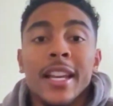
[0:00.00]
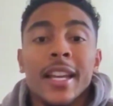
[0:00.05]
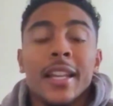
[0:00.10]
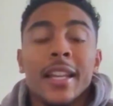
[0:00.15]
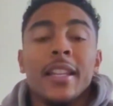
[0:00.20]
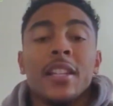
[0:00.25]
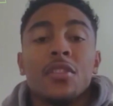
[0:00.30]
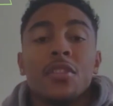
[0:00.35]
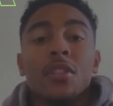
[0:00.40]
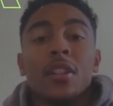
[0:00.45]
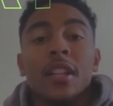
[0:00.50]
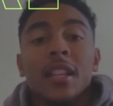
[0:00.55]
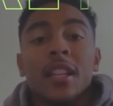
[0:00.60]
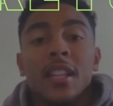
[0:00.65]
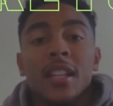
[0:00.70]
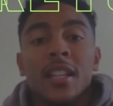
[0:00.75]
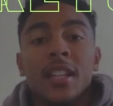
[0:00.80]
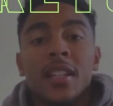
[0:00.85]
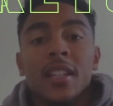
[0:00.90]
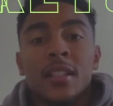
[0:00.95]
And these are the
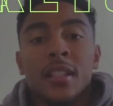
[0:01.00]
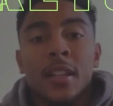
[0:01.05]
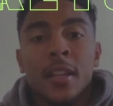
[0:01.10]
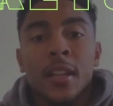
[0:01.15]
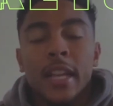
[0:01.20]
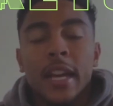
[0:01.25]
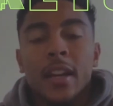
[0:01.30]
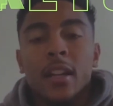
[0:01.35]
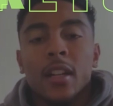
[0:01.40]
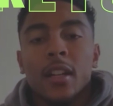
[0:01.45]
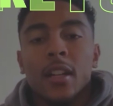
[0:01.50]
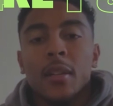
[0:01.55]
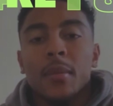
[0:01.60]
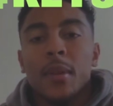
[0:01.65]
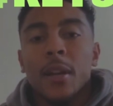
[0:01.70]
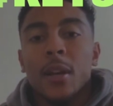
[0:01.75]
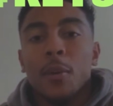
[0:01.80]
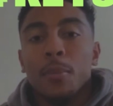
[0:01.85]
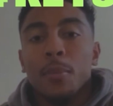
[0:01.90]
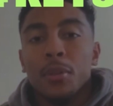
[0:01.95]
keys that are going to
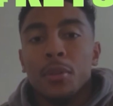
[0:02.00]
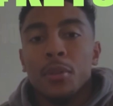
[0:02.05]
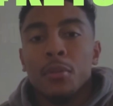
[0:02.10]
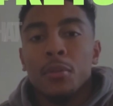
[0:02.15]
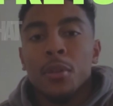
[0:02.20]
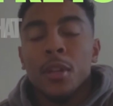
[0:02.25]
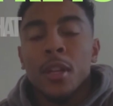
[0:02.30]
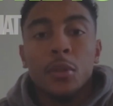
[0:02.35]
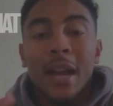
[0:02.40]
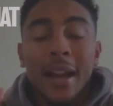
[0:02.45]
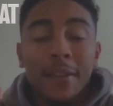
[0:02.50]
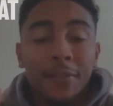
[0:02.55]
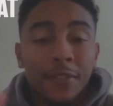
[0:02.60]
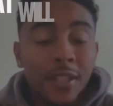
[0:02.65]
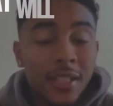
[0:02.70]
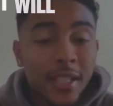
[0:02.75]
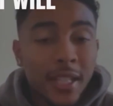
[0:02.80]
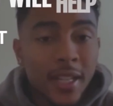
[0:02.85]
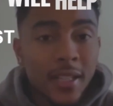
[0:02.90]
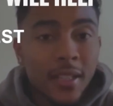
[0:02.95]
help you. You have to
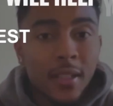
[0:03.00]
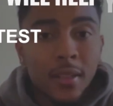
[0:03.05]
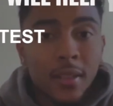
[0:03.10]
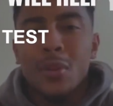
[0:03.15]
test.